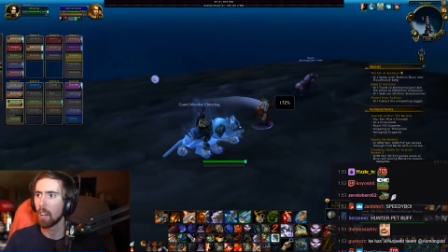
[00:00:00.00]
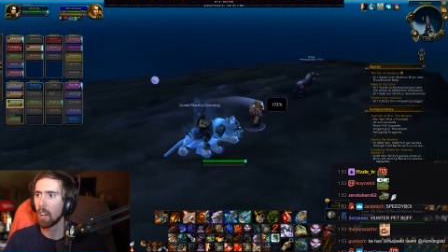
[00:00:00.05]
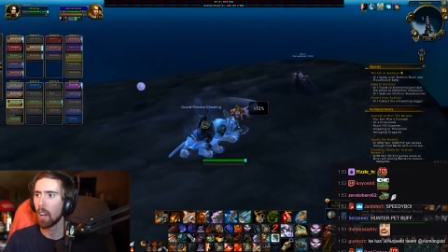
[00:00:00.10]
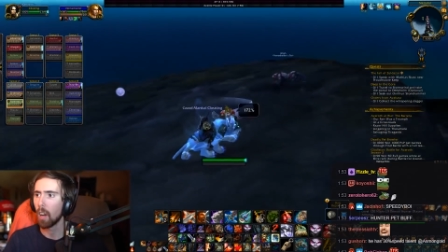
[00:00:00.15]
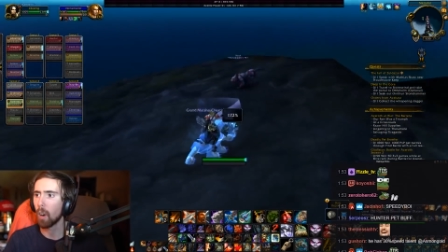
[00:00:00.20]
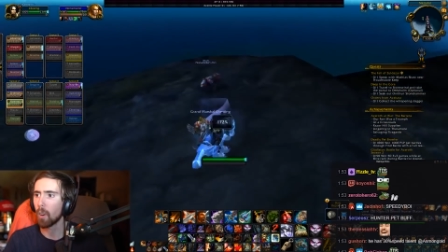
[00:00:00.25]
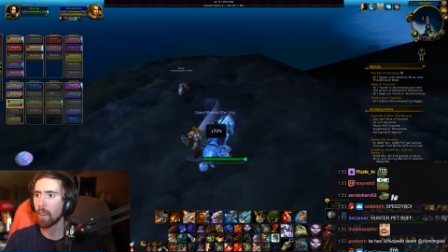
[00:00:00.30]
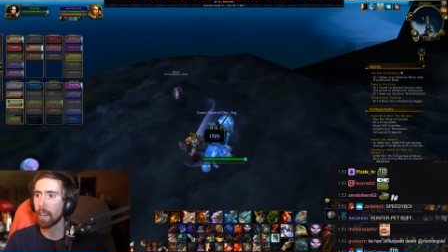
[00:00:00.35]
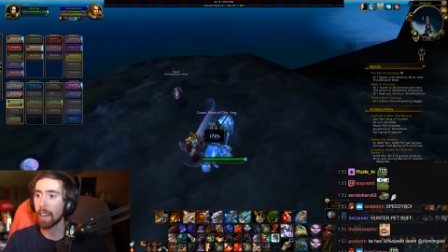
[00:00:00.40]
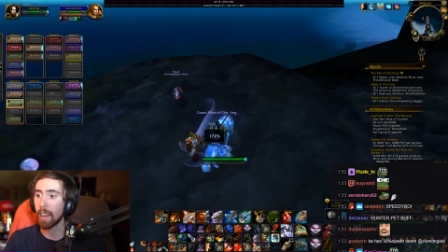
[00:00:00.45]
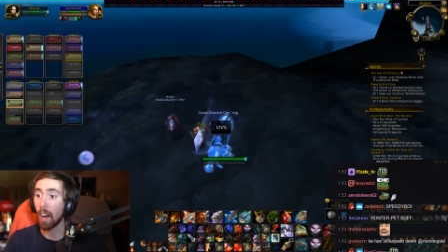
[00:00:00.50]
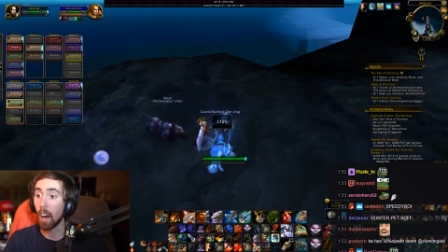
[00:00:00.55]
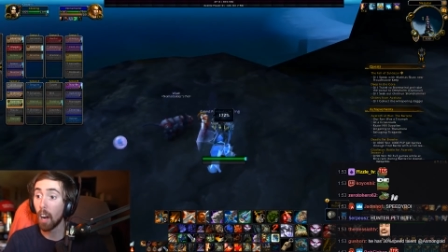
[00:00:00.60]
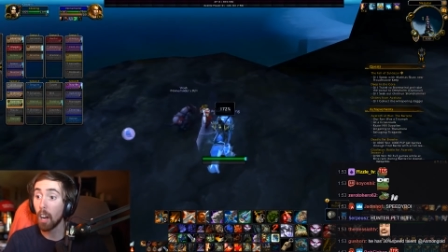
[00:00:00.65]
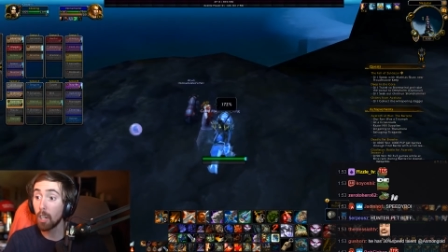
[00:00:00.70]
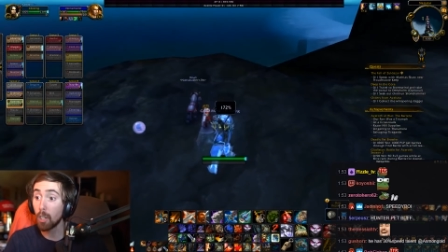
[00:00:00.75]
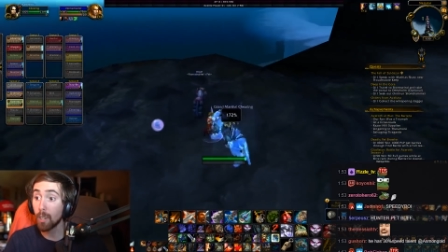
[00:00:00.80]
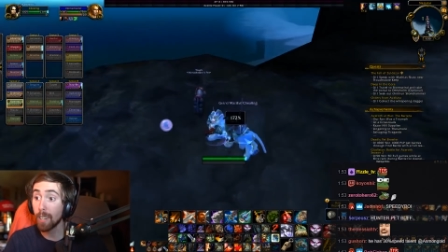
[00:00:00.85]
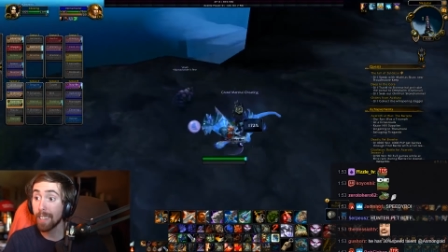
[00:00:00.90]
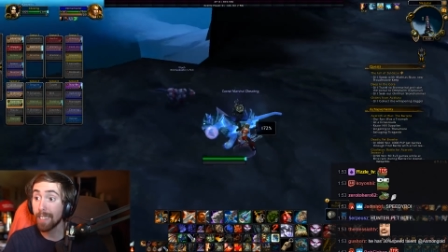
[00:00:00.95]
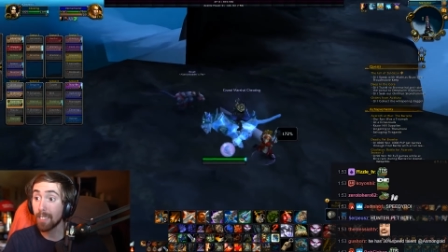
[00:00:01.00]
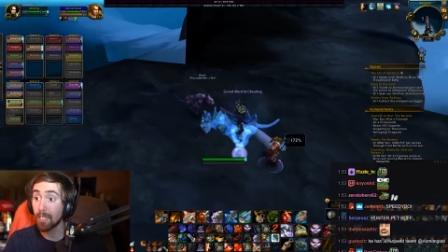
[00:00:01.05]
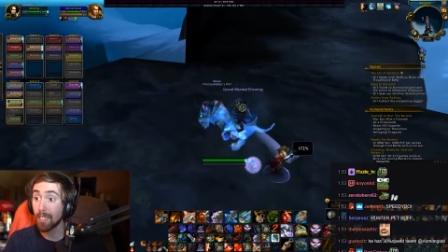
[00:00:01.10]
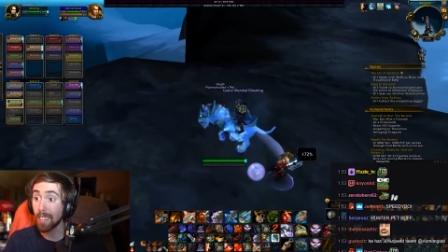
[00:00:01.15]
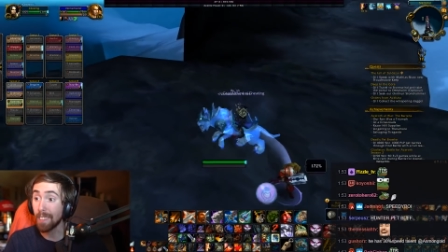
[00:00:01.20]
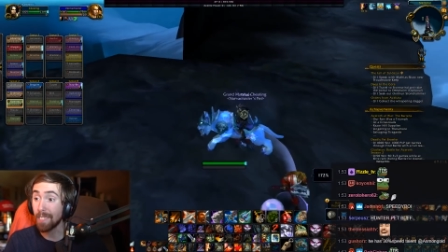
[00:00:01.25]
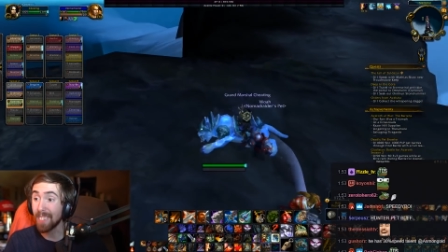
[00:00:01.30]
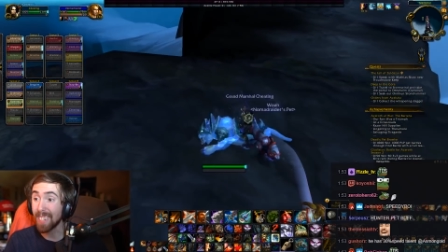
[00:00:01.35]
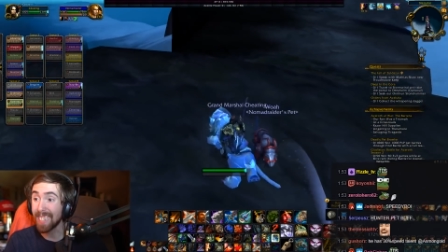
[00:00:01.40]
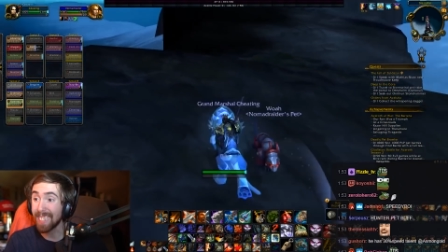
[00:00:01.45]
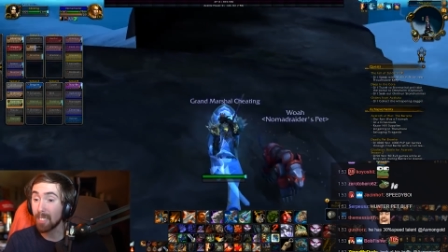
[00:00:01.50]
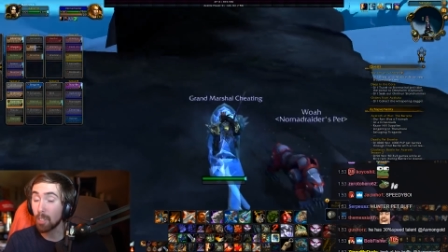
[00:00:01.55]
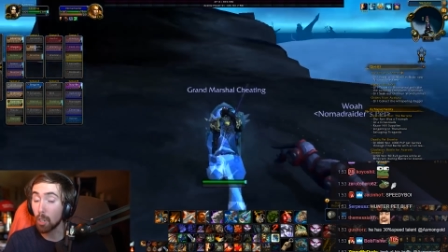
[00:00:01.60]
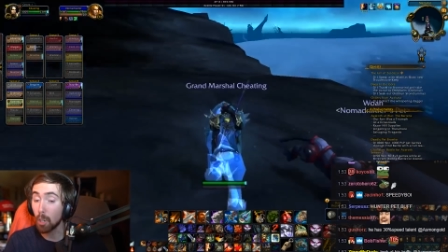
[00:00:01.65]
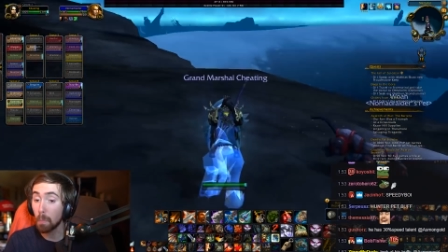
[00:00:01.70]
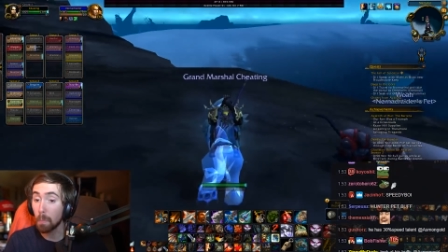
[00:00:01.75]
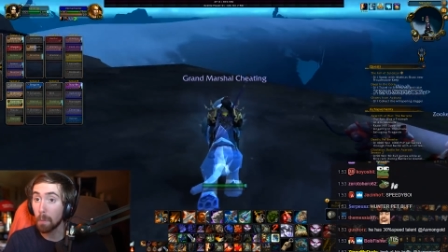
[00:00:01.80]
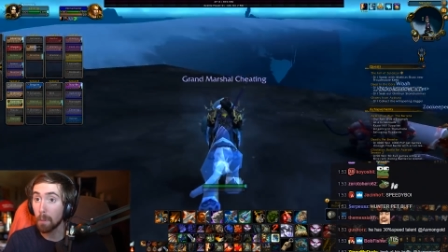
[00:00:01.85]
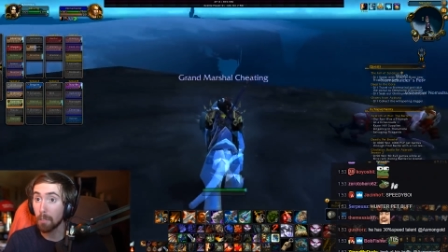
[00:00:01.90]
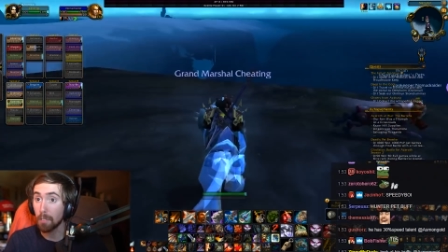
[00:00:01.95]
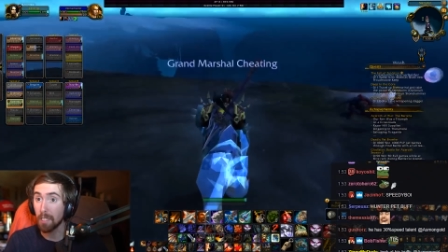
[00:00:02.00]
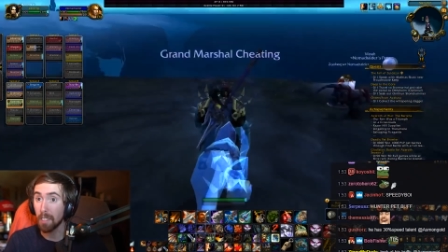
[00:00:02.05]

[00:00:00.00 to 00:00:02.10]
Okay, 172%